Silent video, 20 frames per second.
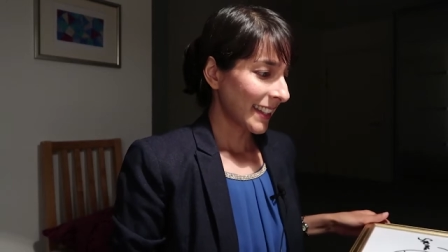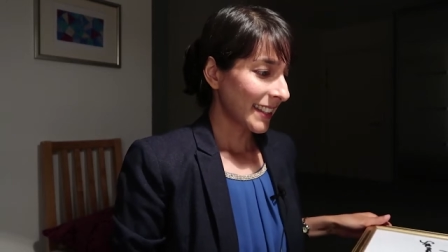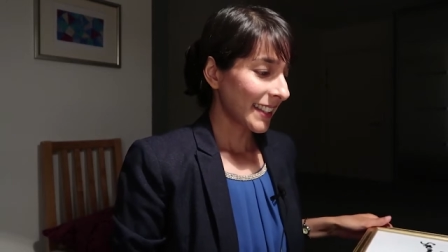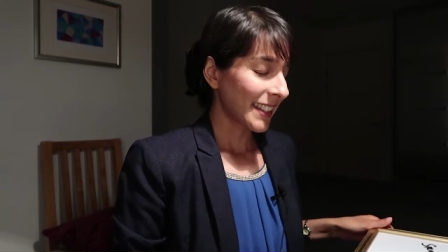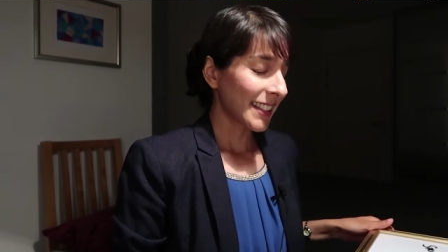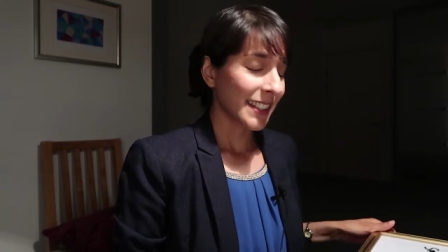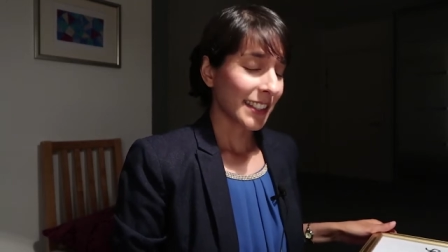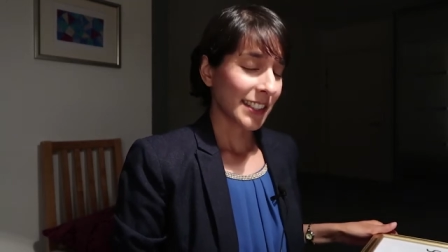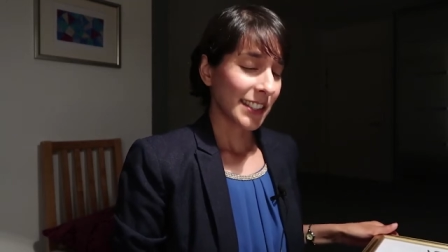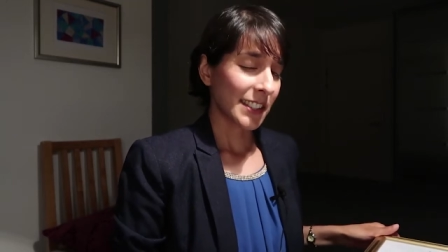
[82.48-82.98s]

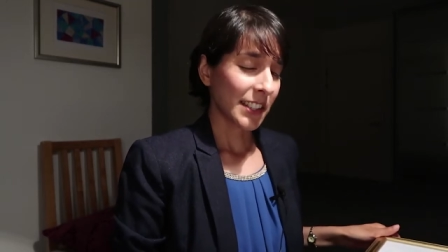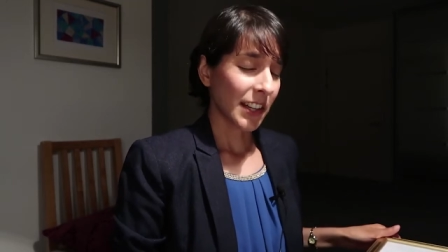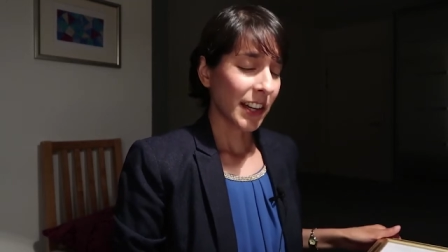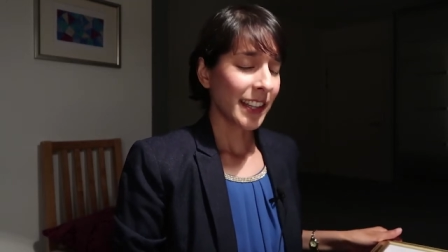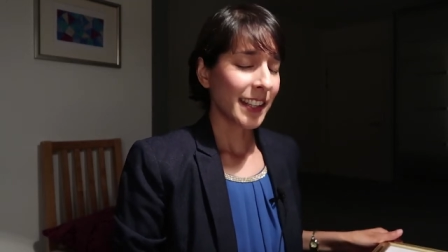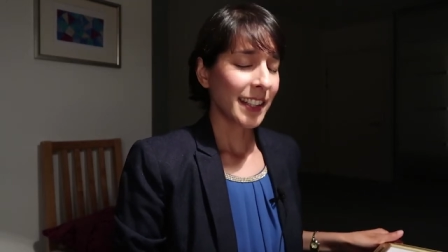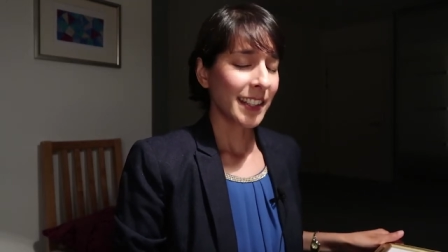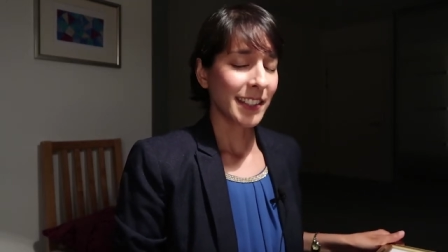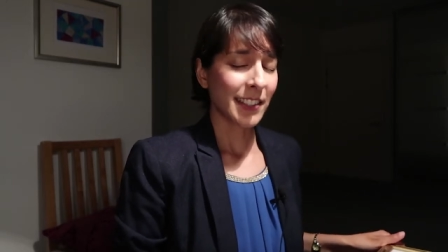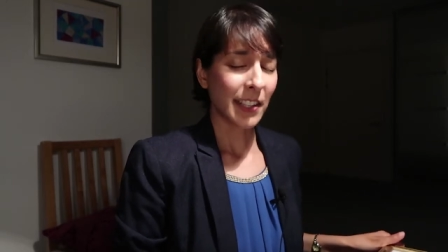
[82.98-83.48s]
the
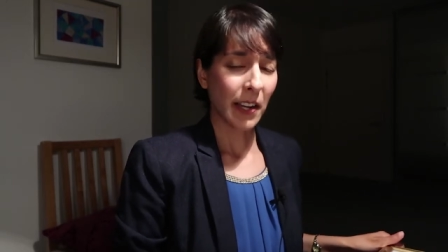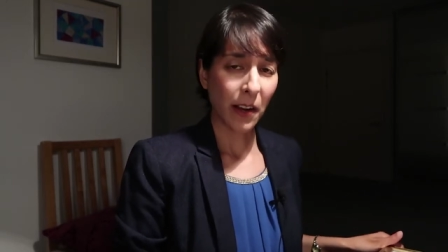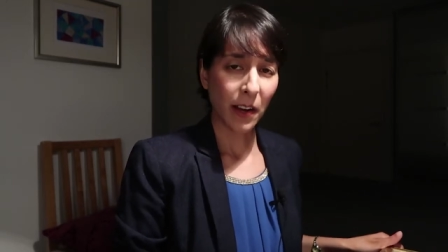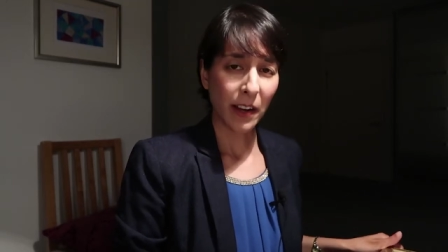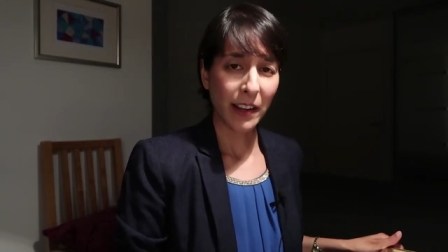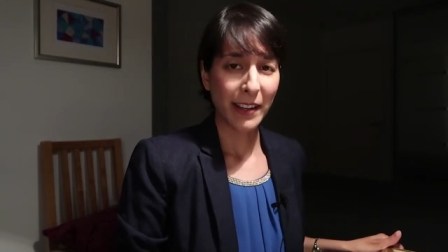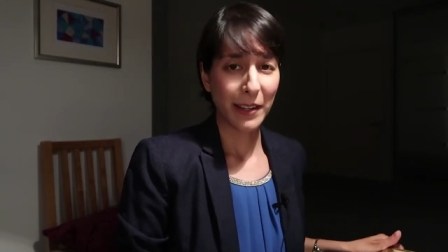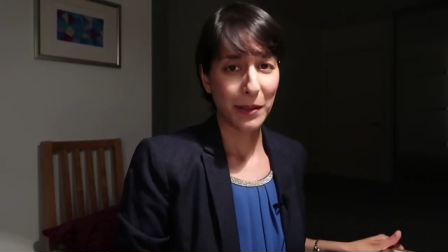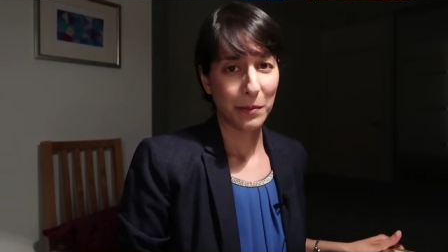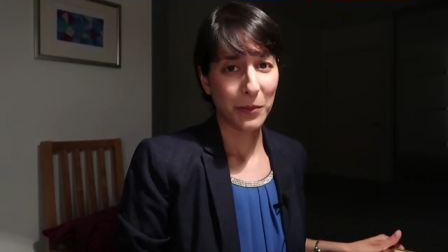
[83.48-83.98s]
exciting
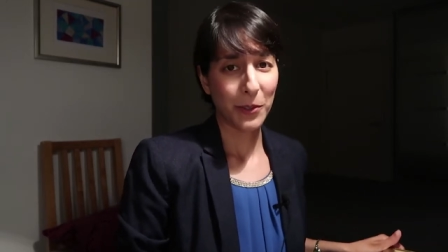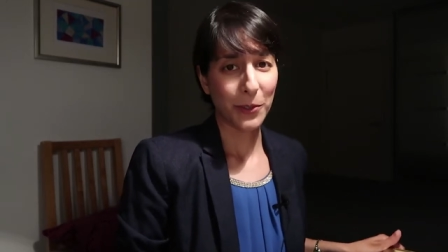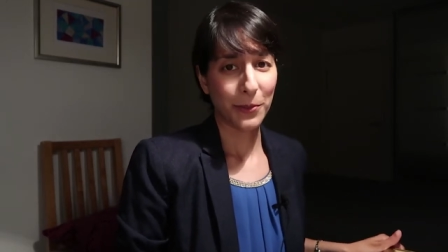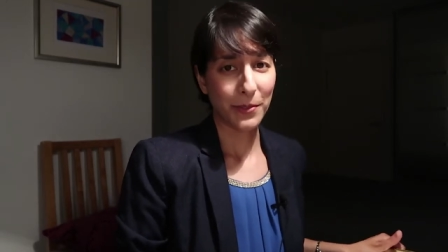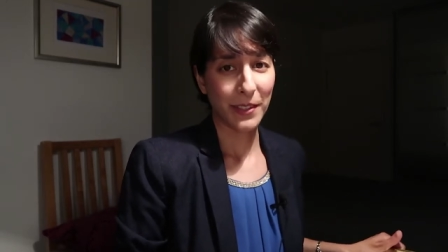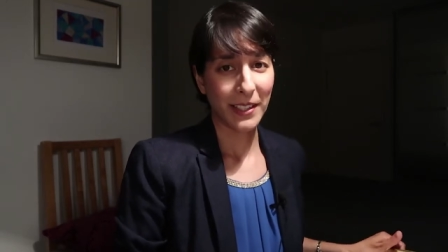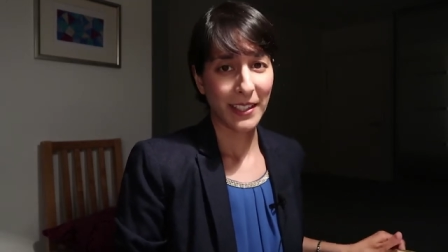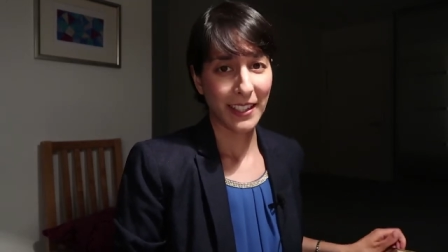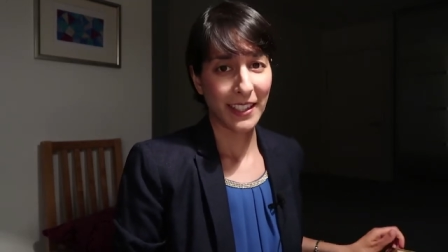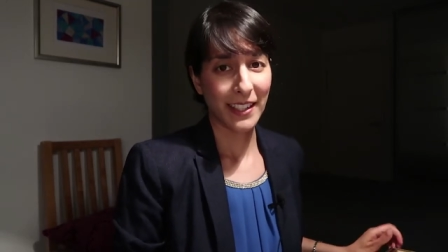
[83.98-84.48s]
time
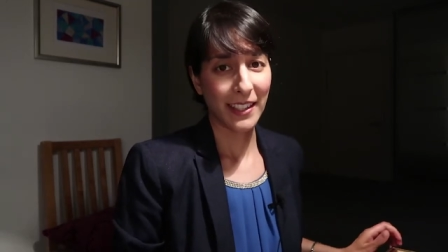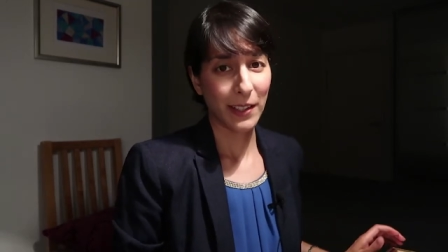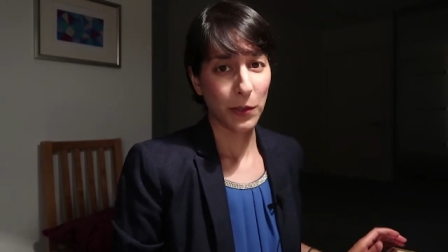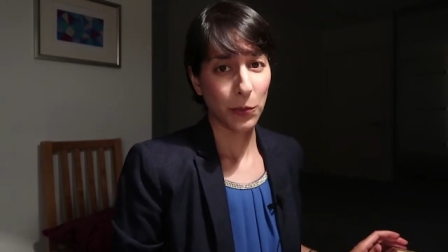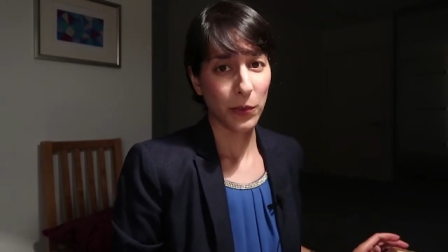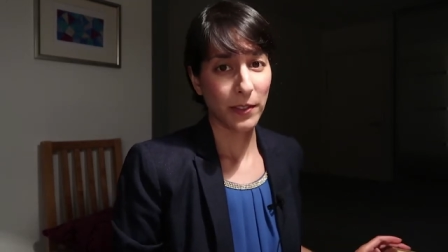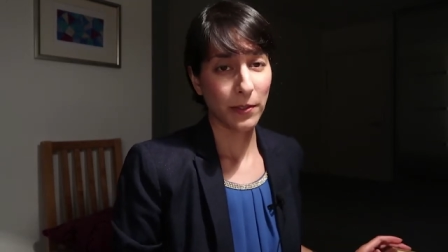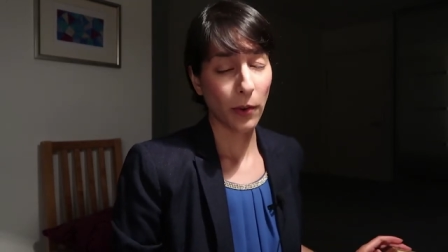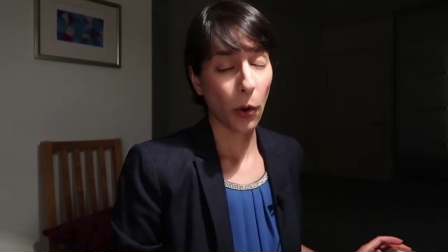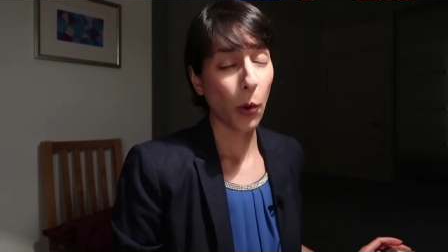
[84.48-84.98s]
of the year
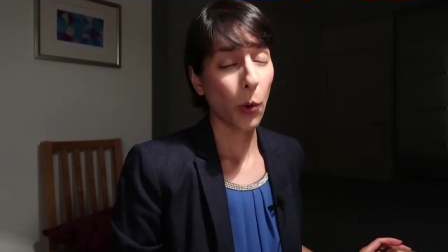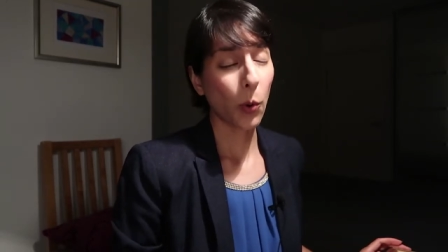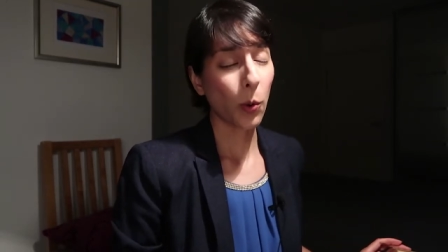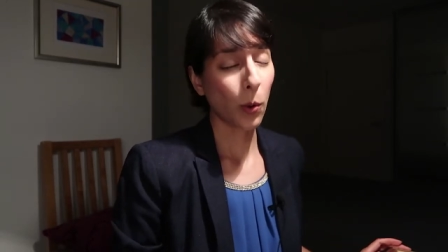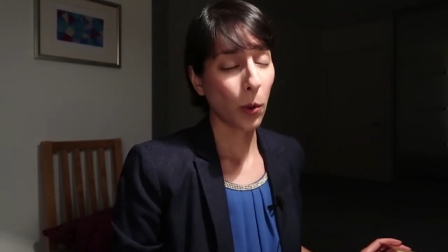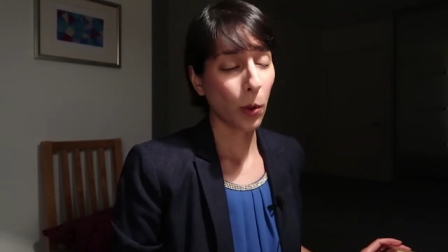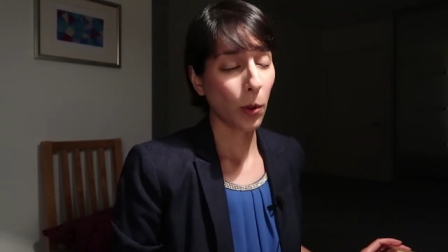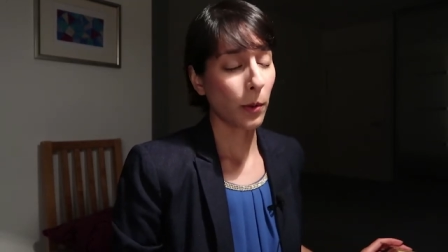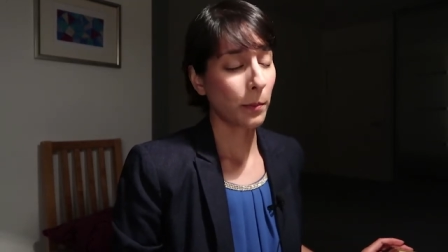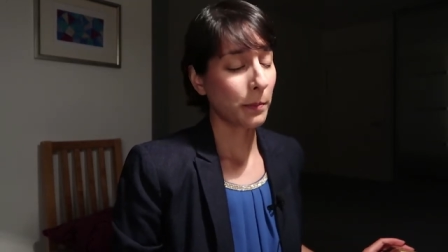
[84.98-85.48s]
that we've
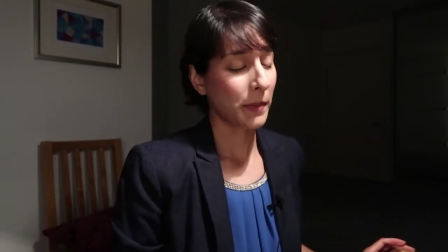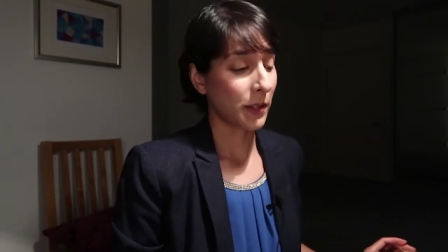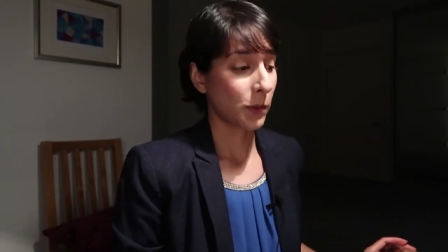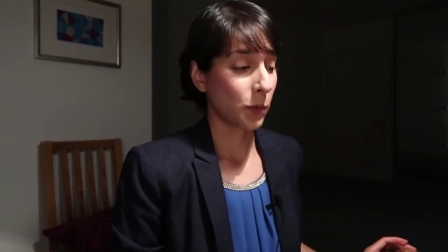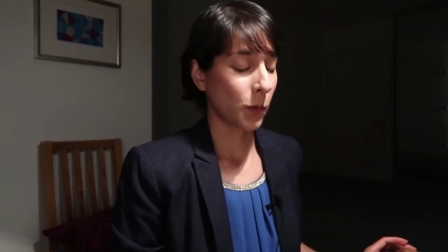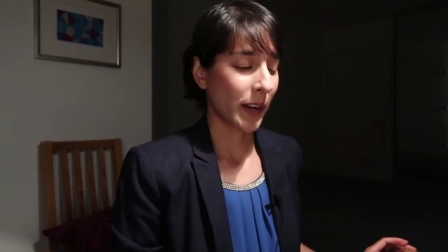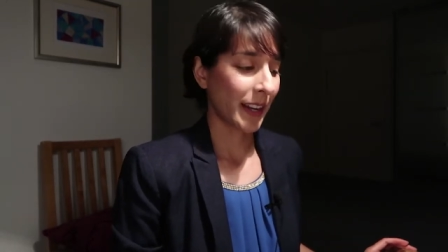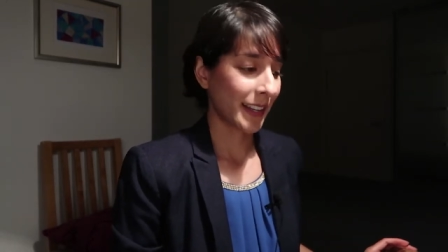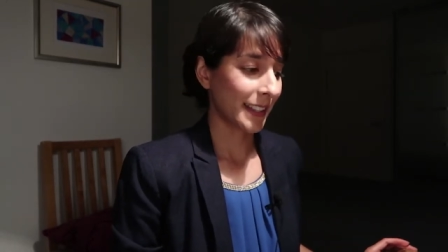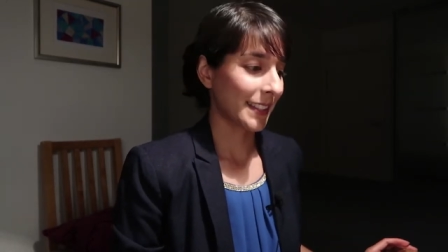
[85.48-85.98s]
all
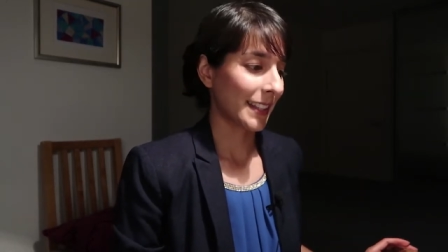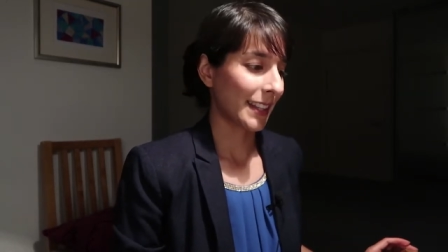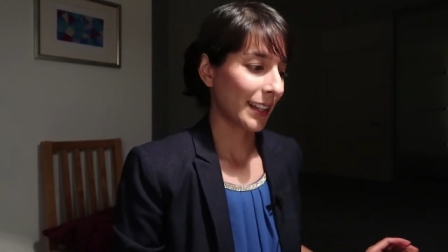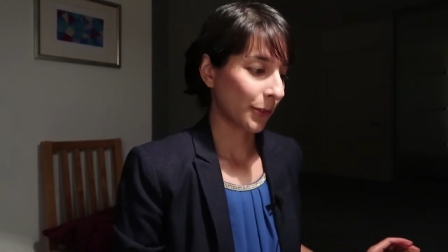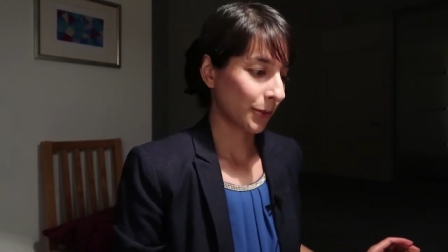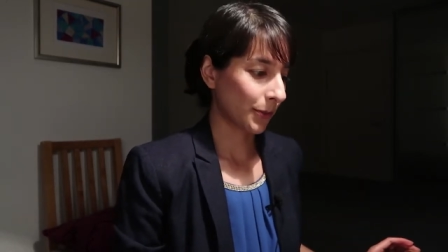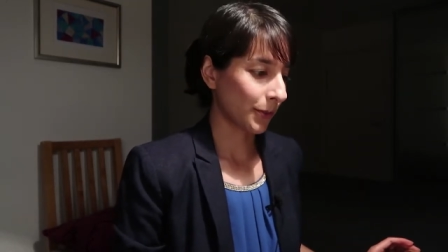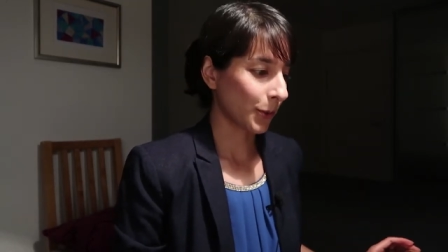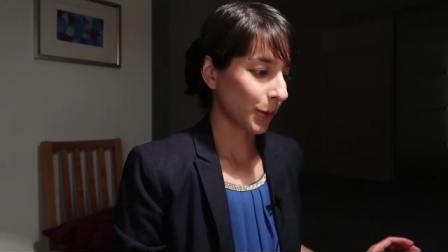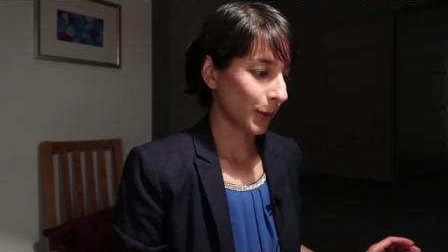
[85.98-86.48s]
been
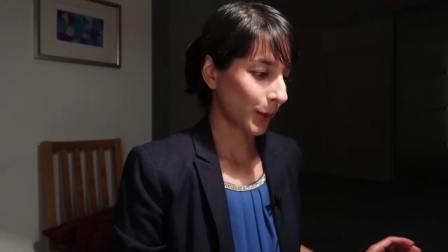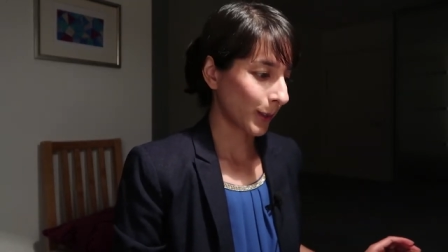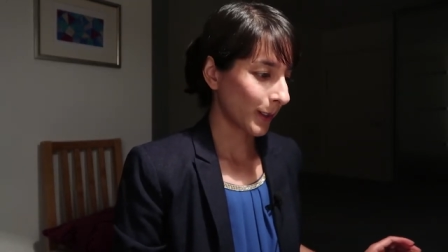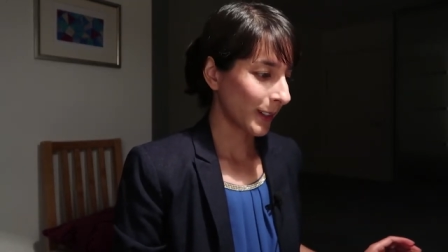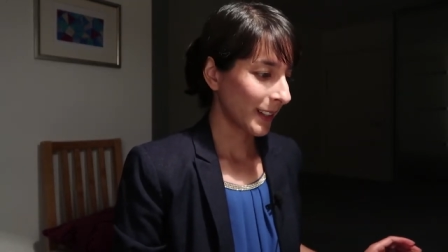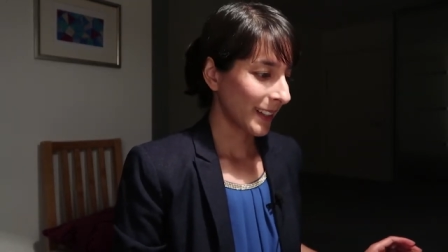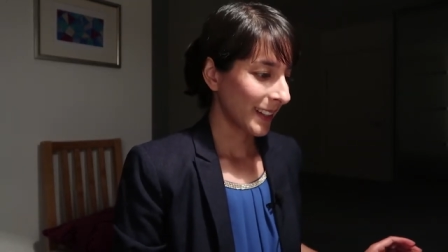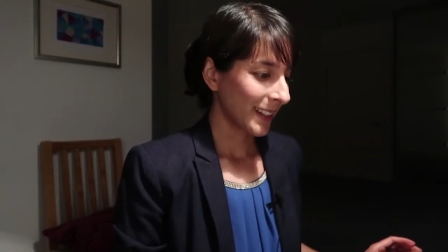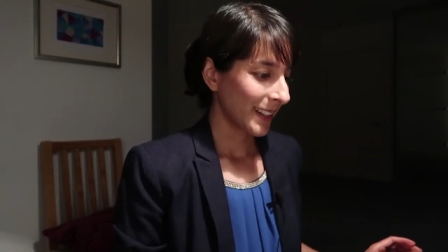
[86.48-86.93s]
waiting for.